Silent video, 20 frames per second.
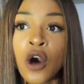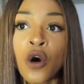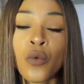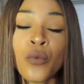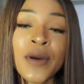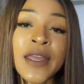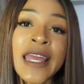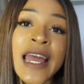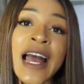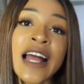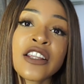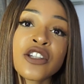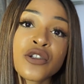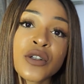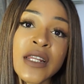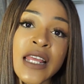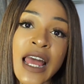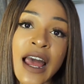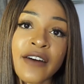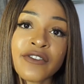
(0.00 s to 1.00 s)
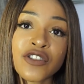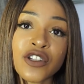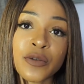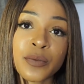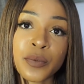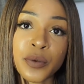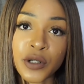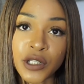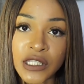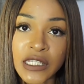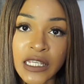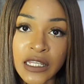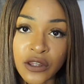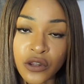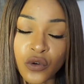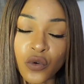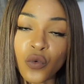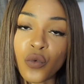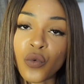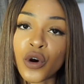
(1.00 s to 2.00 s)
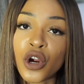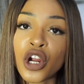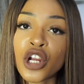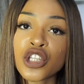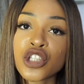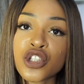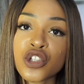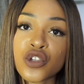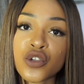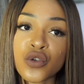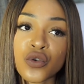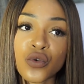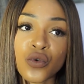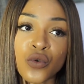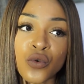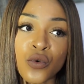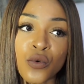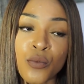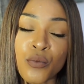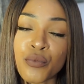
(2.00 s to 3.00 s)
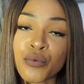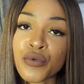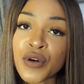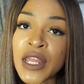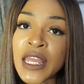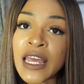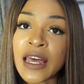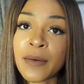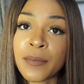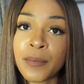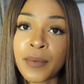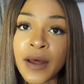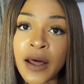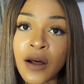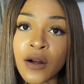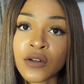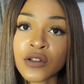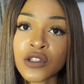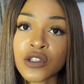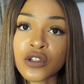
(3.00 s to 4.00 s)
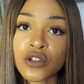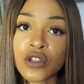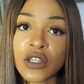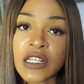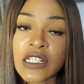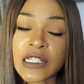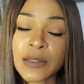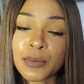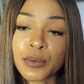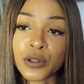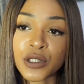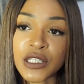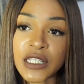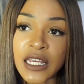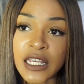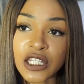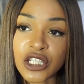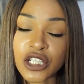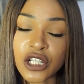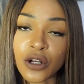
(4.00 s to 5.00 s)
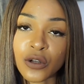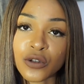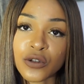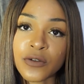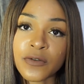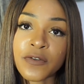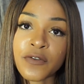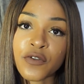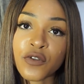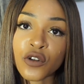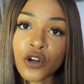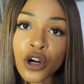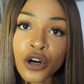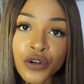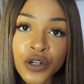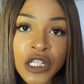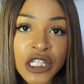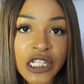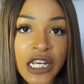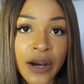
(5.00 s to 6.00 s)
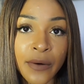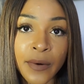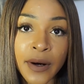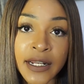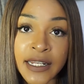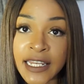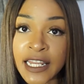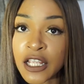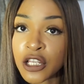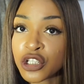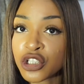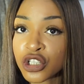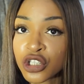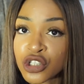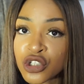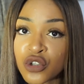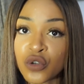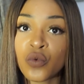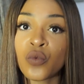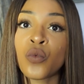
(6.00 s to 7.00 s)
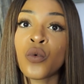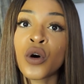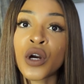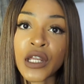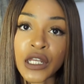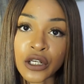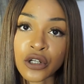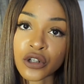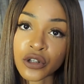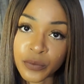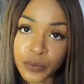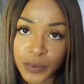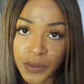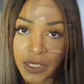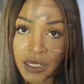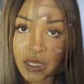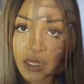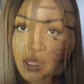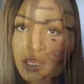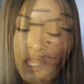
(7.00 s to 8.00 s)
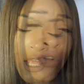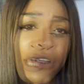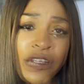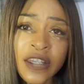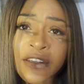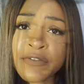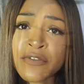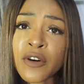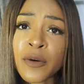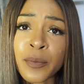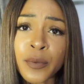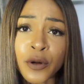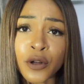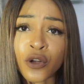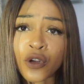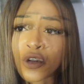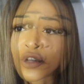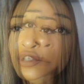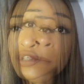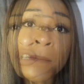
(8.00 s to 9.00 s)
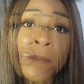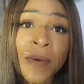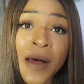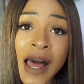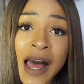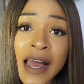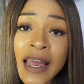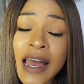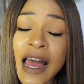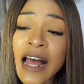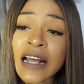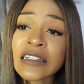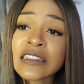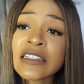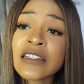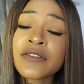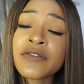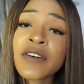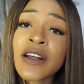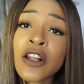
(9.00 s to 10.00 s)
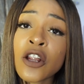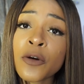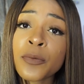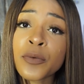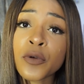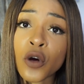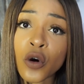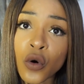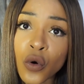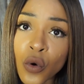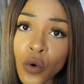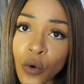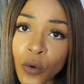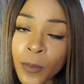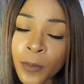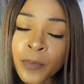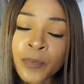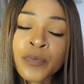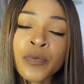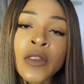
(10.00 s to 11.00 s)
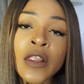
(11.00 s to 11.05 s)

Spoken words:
We actually have to put in the work to bring about this potential, to flourish our nation to what it could be. Don't give up on us. Come back and develop your home.